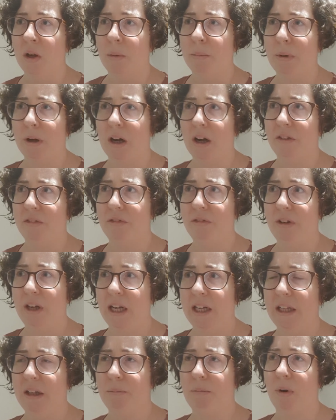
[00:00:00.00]
But I've
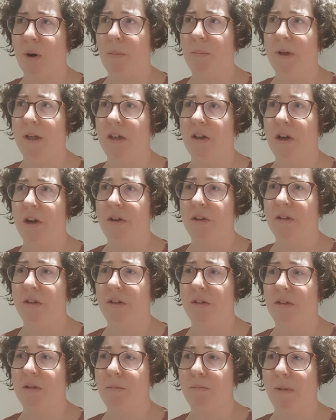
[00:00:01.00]
really probably
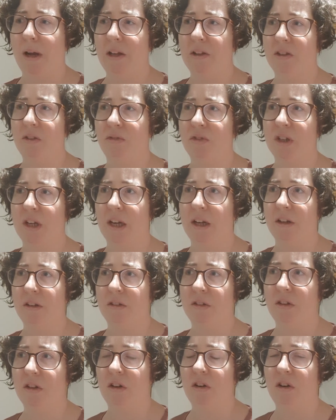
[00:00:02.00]
noticed a massive
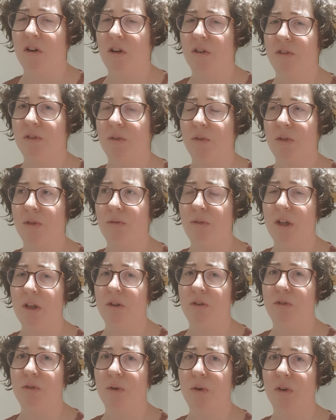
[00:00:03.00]
change in the last sort of 3
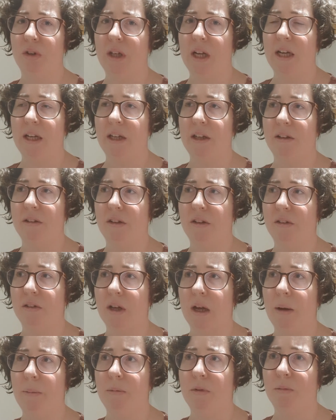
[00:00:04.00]
or 4 days in
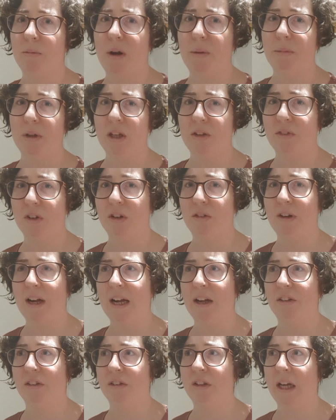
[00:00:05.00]
terms of my moving
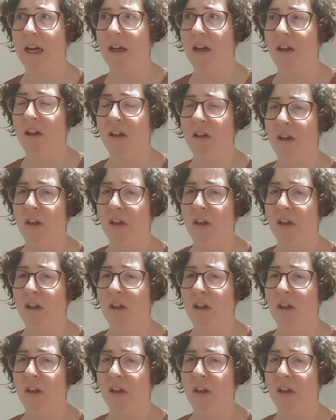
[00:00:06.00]
around, that